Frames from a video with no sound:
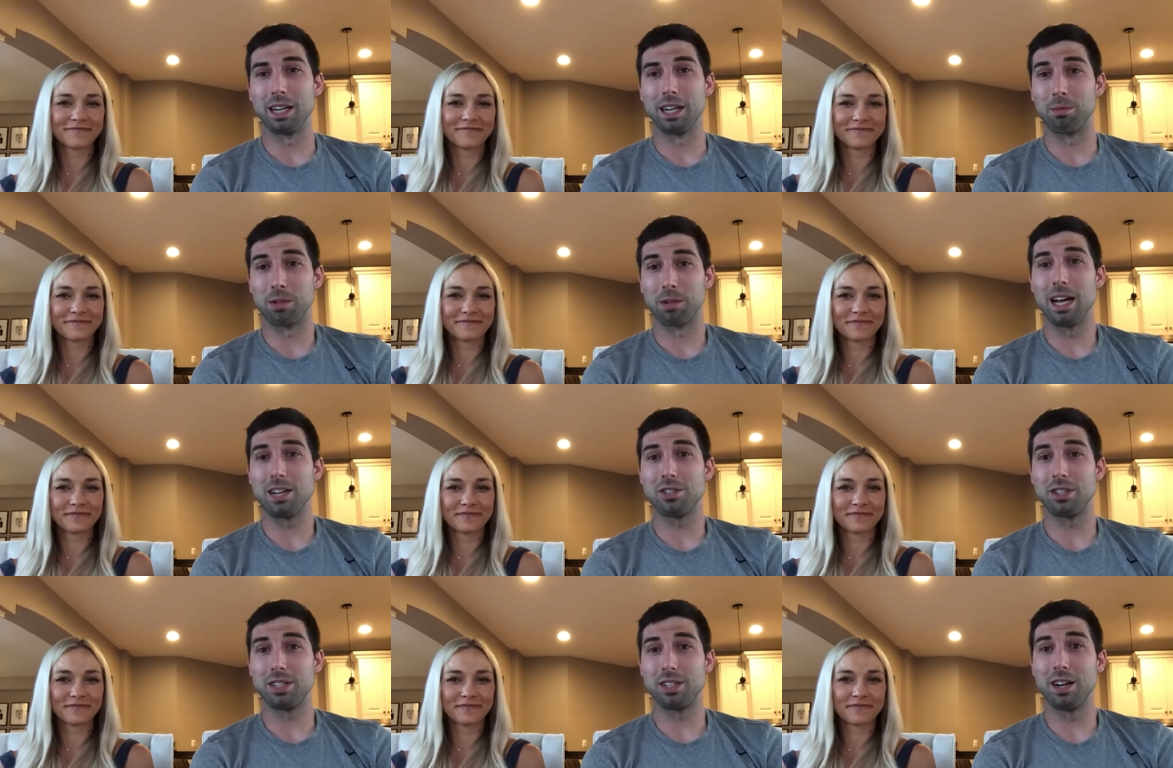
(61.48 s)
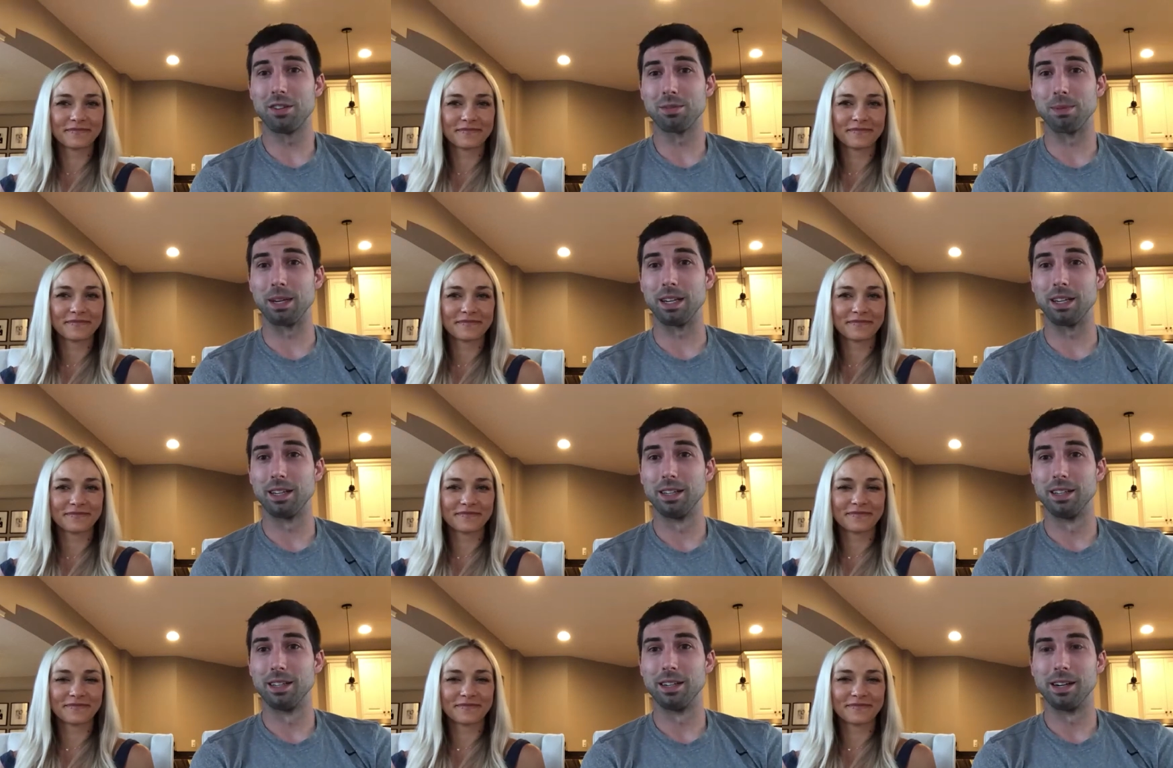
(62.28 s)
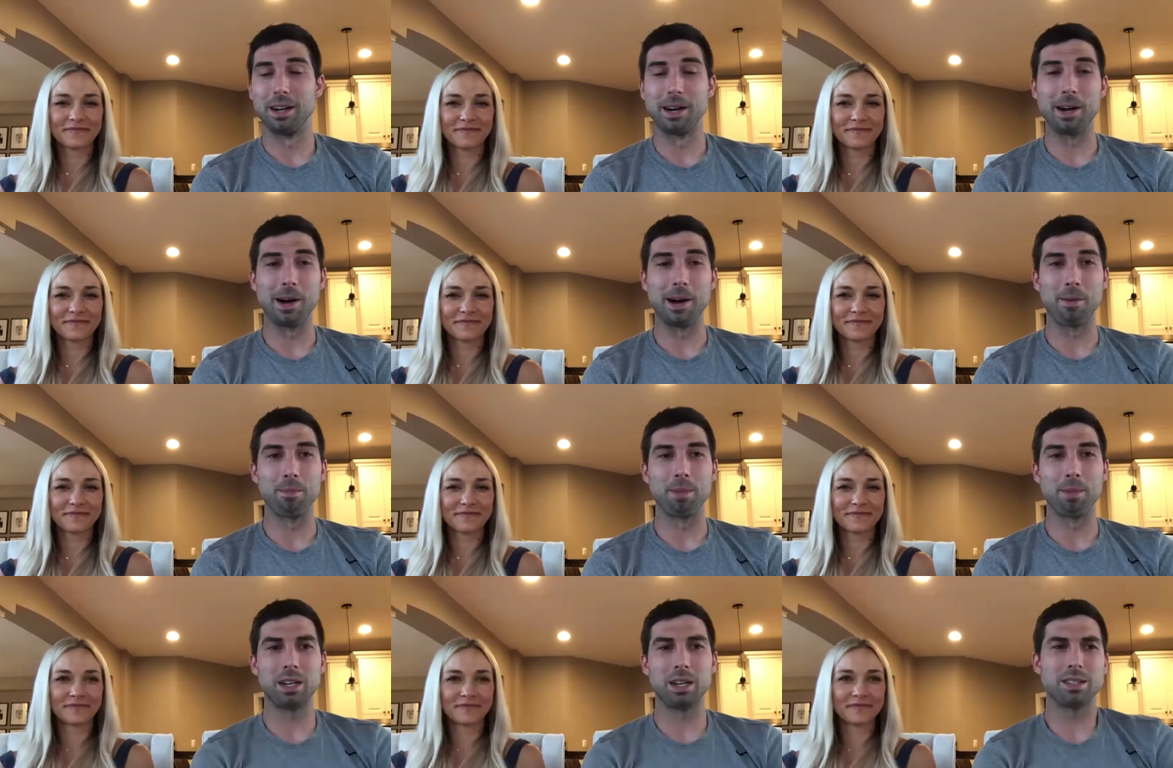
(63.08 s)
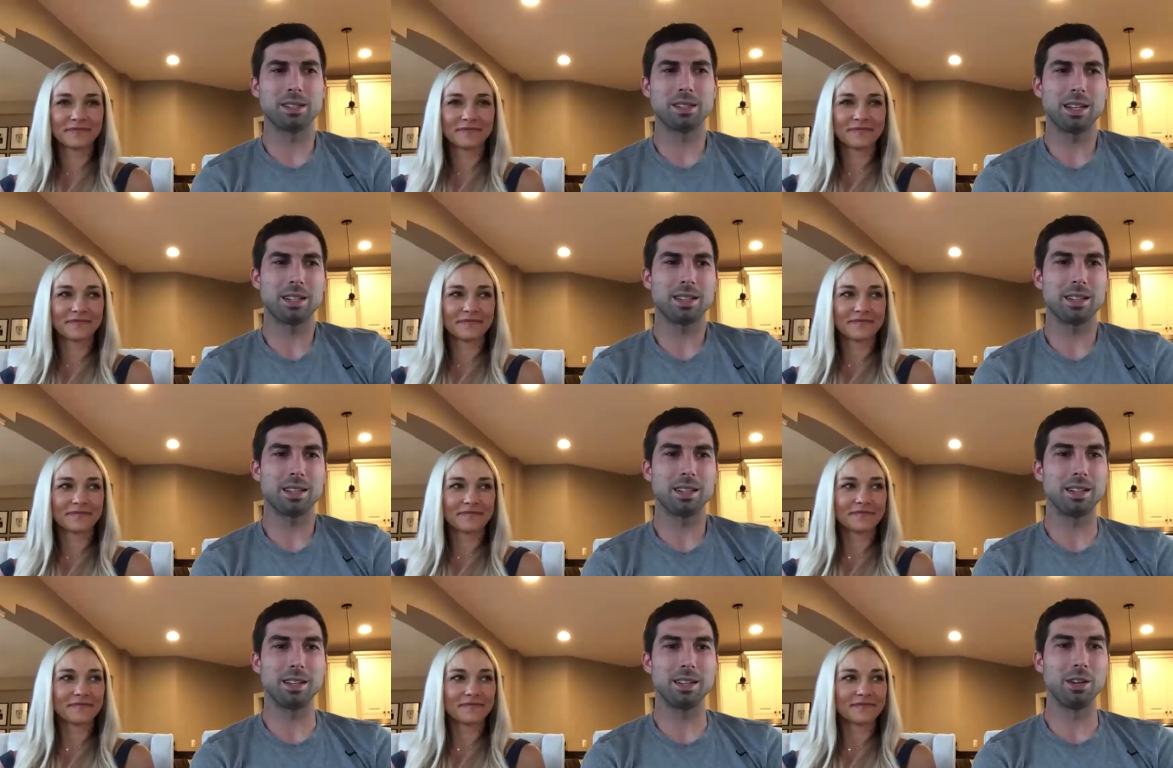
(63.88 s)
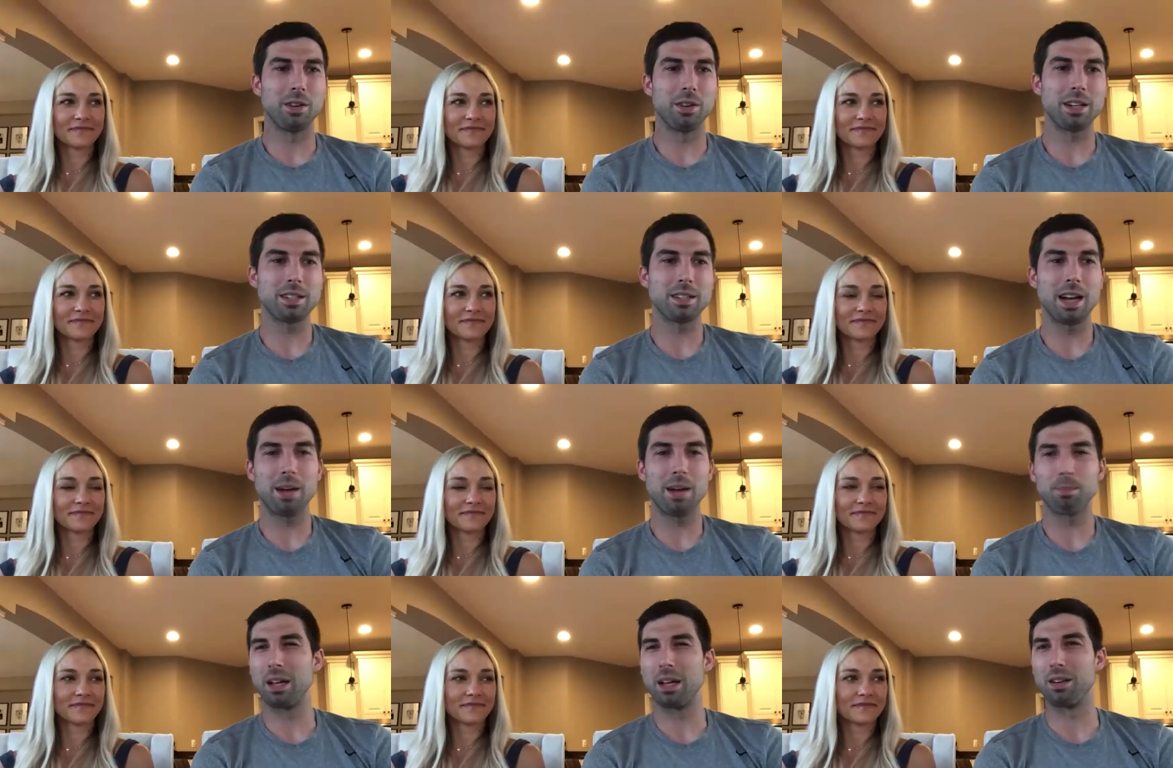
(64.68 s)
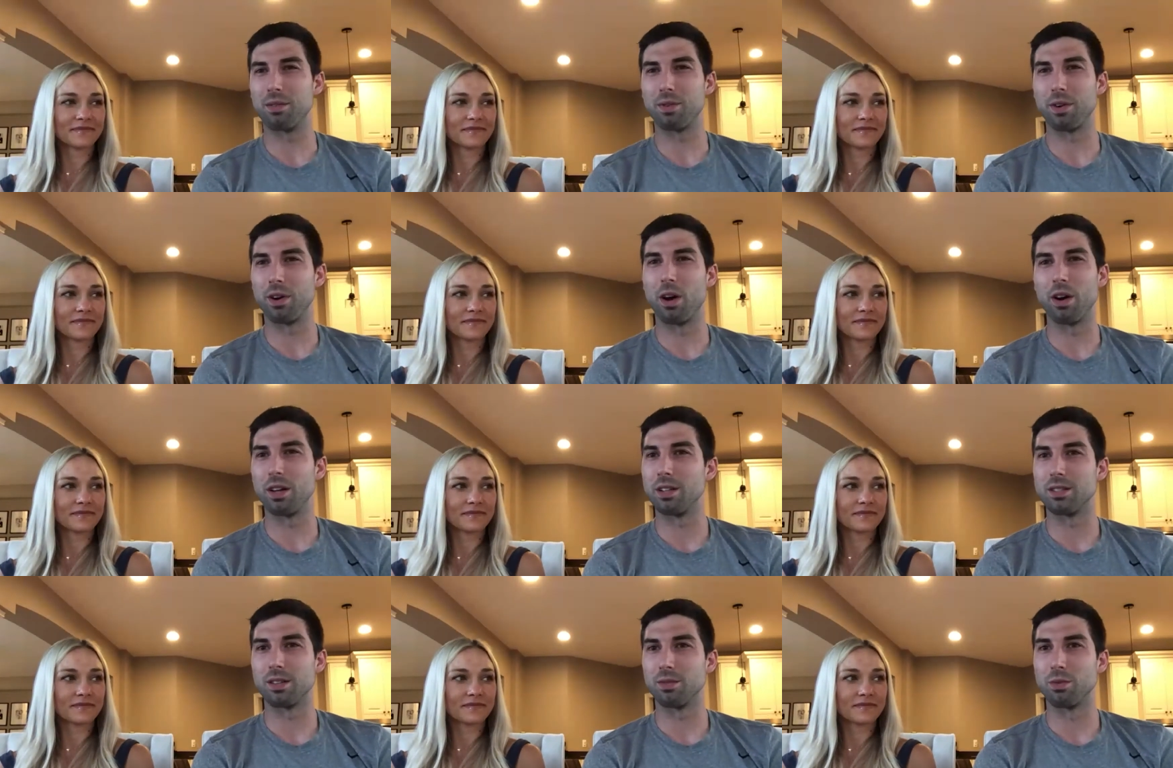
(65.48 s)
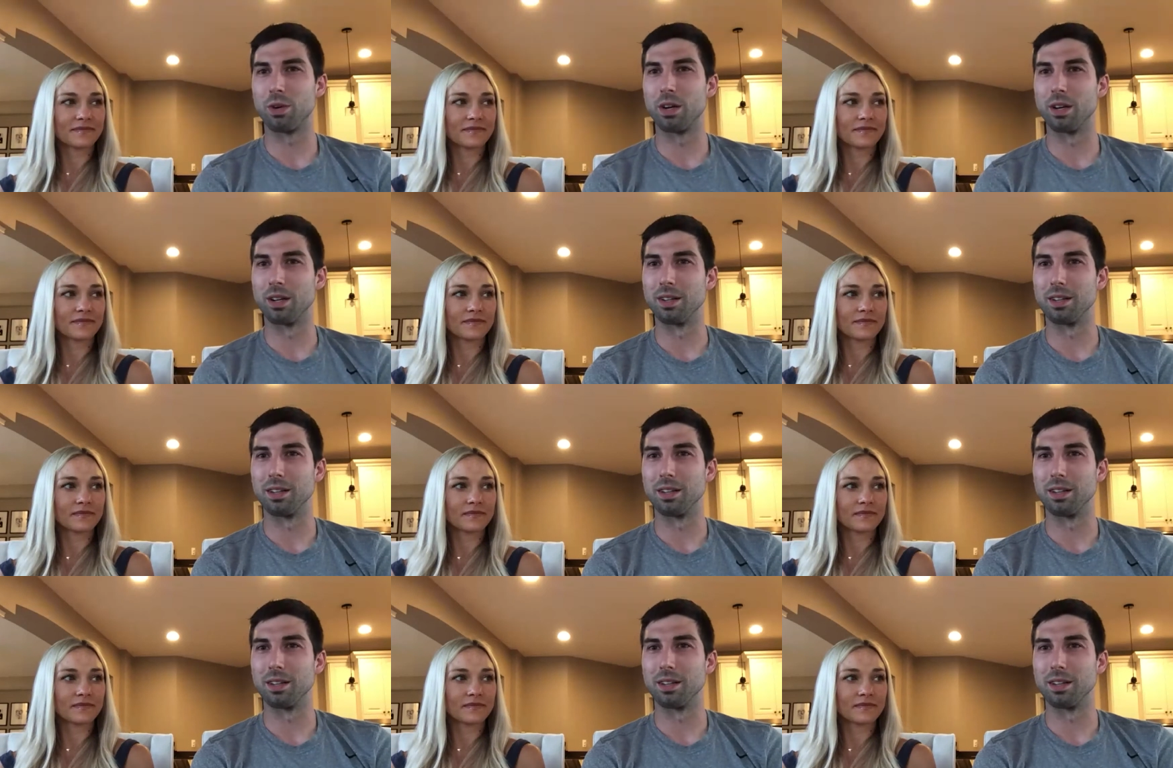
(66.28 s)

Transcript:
Speaker 1: i'm glad she tells me um, because that you know that's not playing for an audience of one.